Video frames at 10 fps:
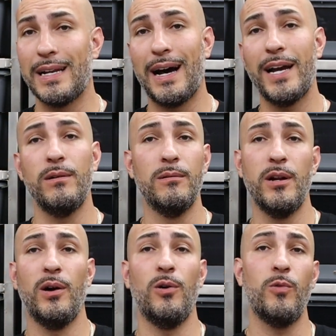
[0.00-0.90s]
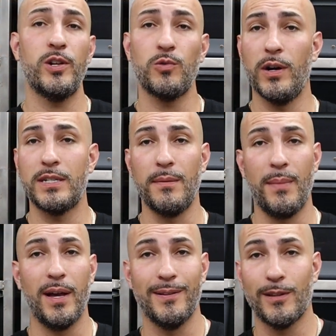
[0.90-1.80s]
and I don't know which one's the
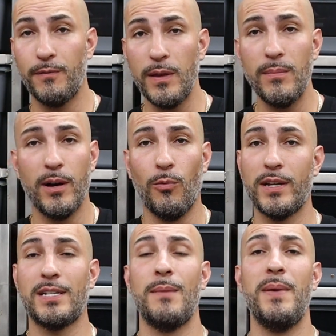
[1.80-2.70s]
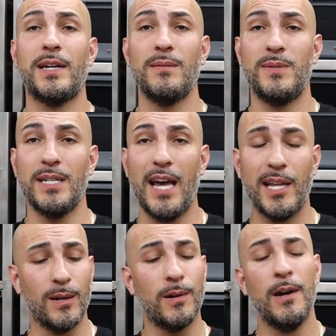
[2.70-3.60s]
male or the female once I mix them
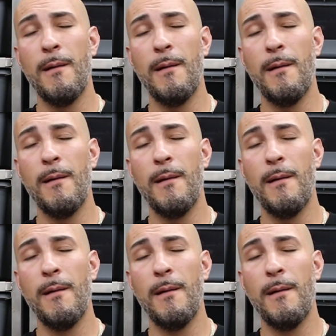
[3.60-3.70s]
together,